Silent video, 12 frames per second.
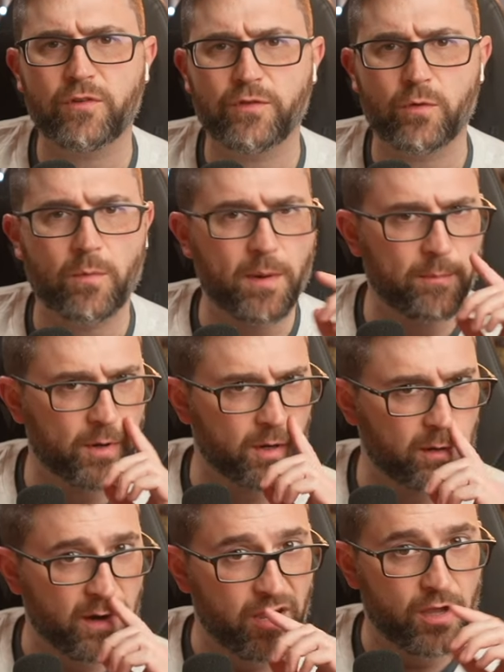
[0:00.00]
If you
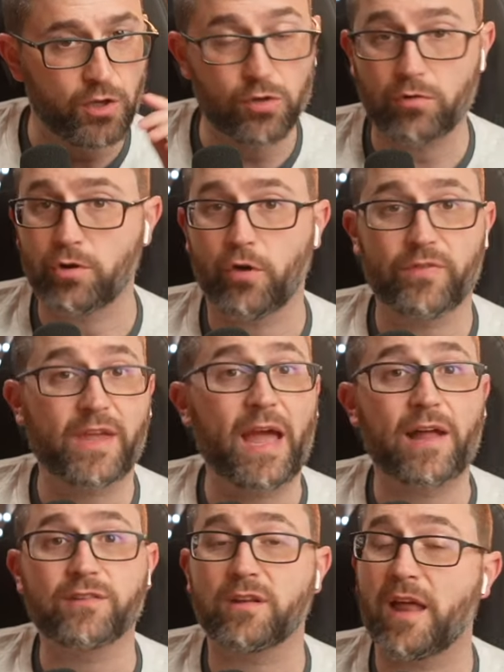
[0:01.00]
remember, you don't know if the
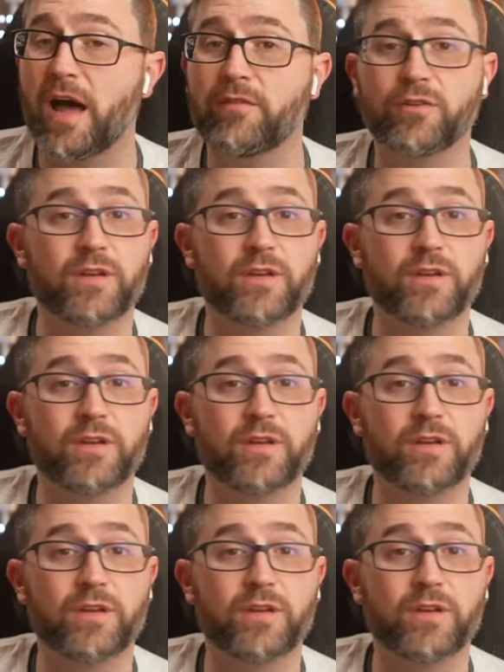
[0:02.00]
cat's alive